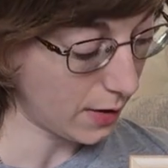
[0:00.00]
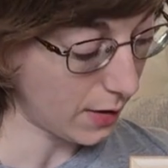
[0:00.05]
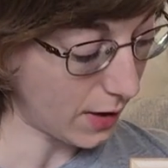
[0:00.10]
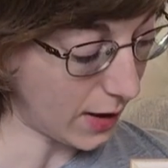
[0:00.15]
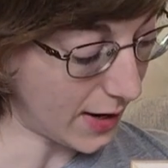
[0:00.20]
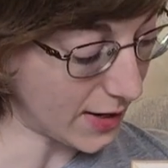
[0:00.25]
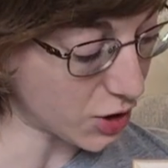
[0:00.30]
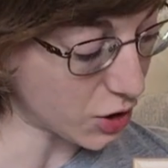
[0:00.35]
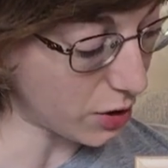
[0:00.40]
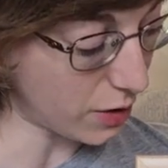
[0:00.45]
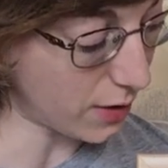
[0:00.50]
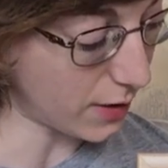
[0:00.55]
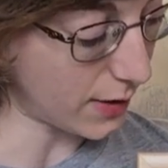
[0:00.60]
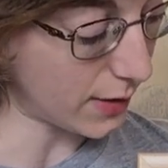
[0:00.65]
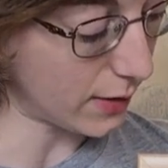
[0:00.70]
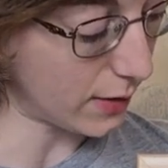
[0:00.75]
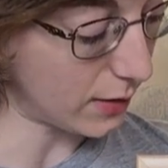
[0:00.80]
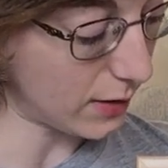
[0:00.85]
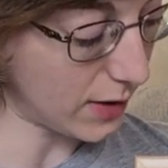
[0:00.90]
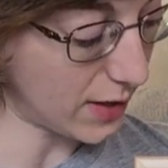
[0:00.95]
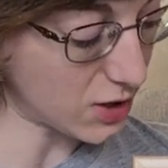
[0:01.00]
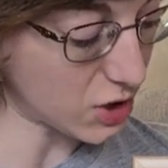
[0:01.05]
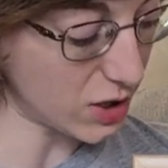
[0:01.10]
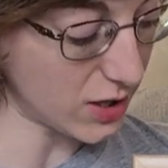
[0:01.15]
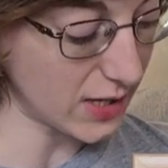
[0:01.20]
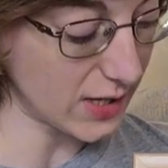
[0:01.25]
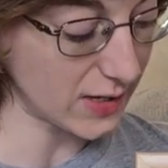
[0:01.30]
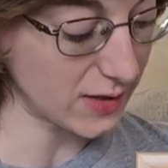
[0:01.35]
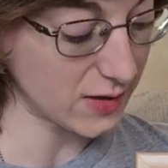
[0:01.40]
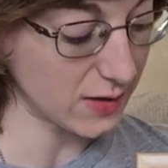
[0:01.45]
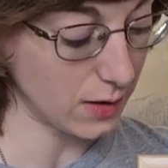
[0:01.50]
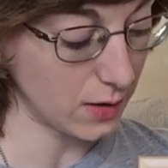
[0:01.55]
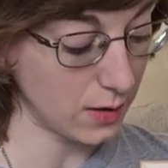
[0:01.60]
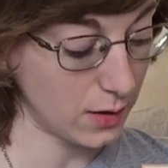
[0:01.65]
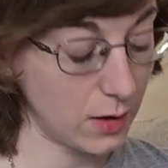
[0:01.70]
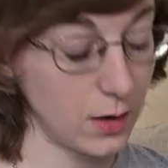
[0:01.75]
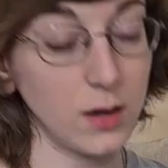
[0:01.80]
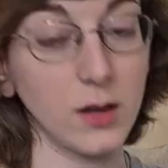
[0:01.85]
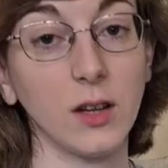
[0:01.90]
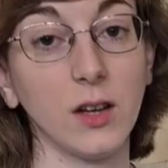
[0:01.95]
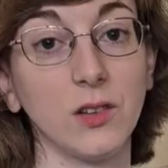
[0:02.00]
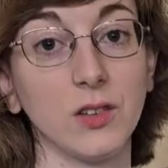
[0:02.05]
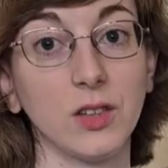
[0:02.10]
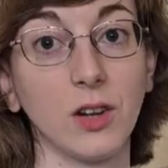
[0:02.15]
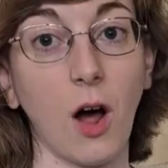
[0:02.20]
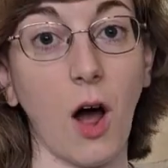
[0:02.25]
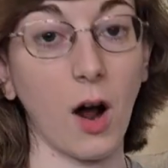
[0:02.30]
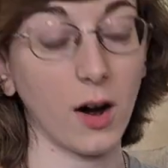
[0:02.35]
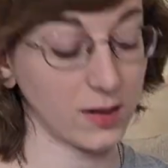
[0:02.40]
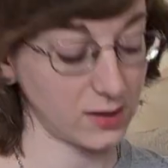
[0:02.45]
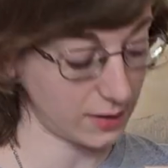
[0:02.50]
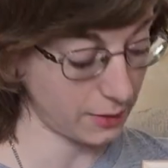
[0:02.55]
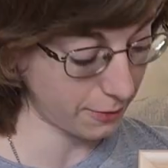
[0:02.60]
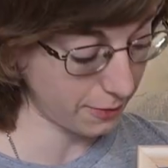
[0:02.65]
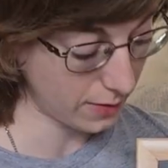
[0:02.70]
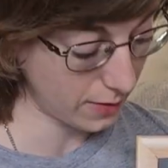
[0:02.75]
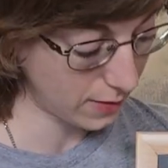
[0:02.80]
Each of these is an octave.